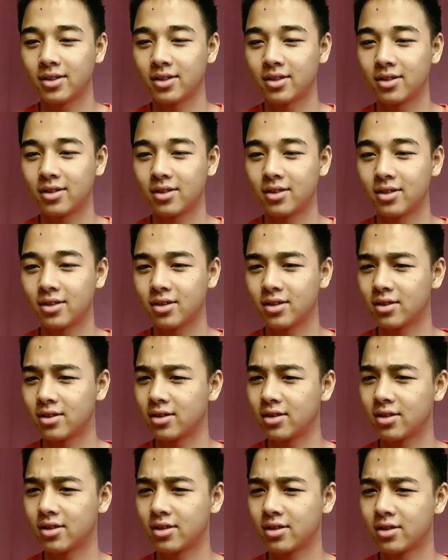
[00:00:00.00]

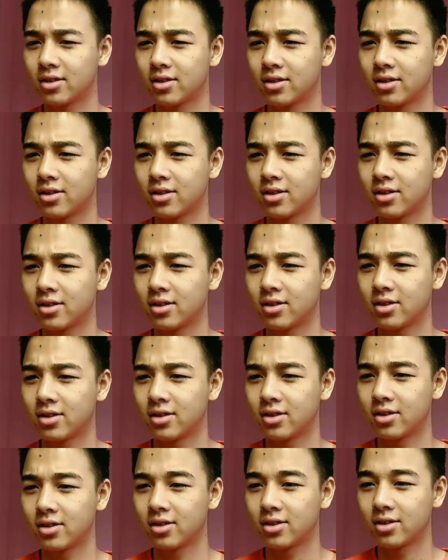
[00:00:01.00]

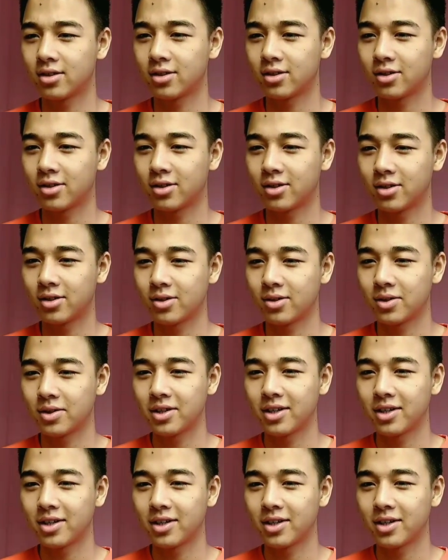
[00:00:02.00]
[no speech]